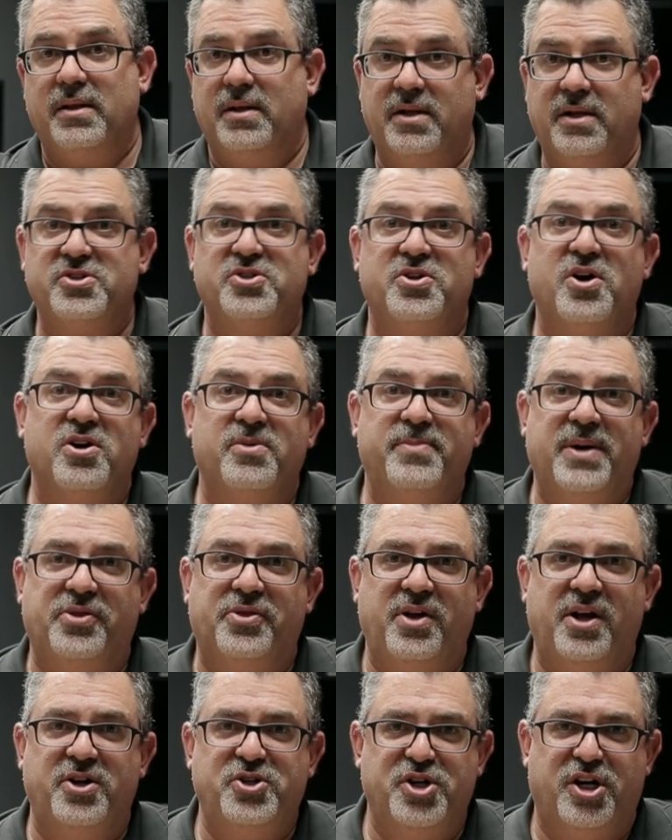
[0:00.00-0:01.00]
Let's talk
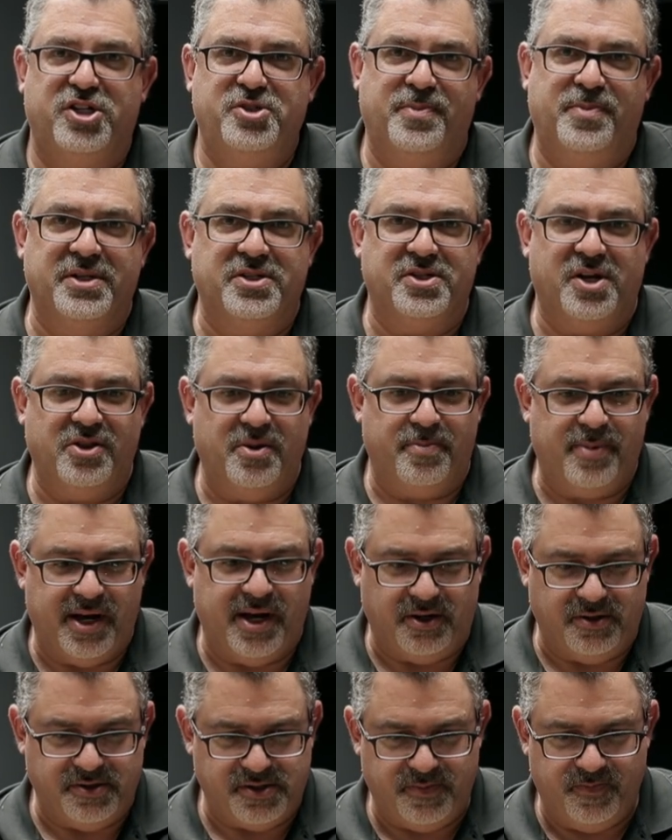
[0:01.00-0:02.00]
about the adjustments on the
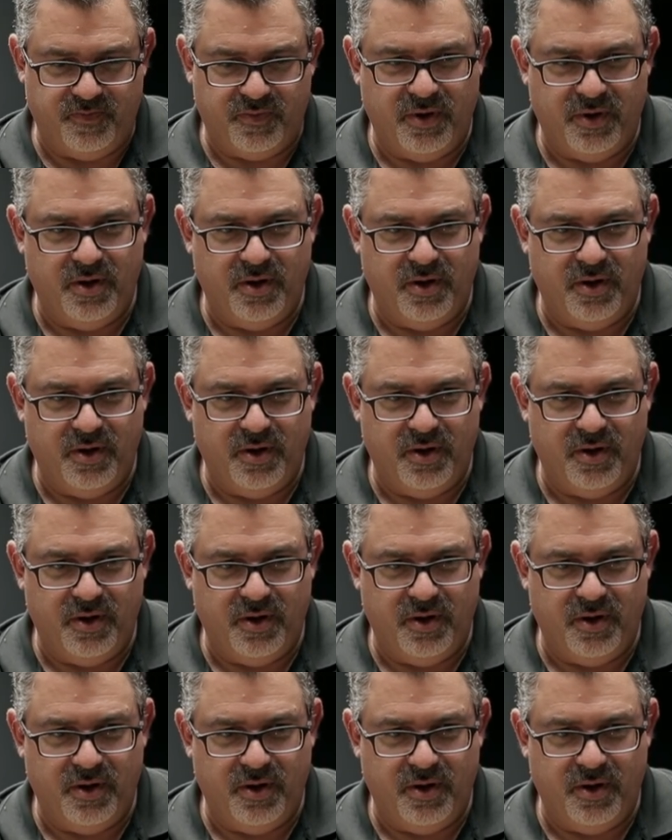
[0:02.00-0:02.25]
pedals.